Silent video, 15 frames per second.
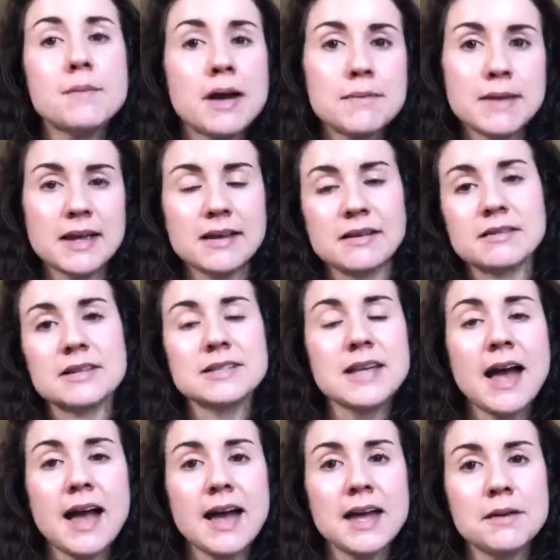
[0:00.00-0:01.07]
I making the
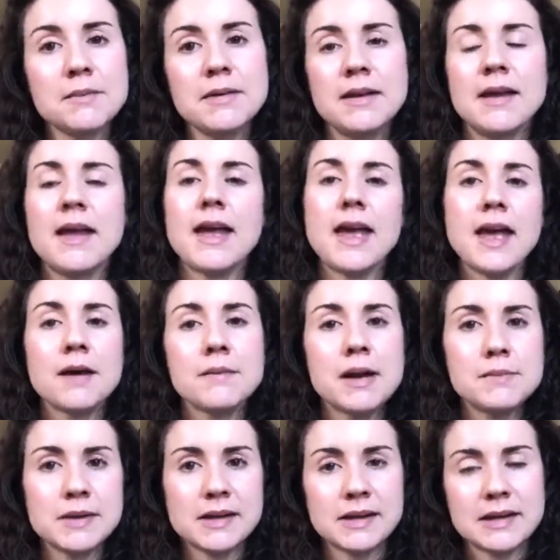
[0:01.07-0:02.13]
time? Am I being